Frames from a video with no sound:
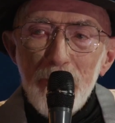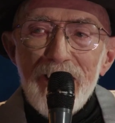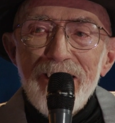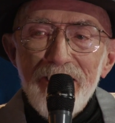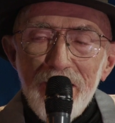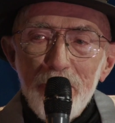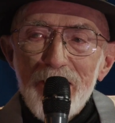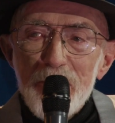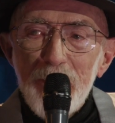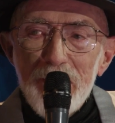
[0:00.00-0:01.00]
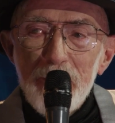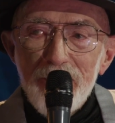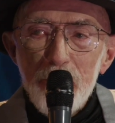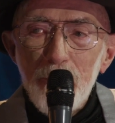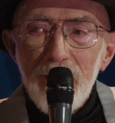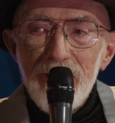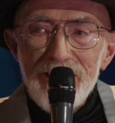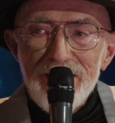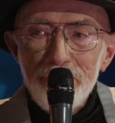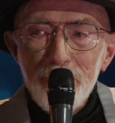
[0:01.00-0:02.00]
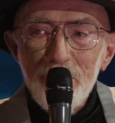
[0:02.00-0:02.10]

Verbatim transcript: Ray and the other experimenters pull it off.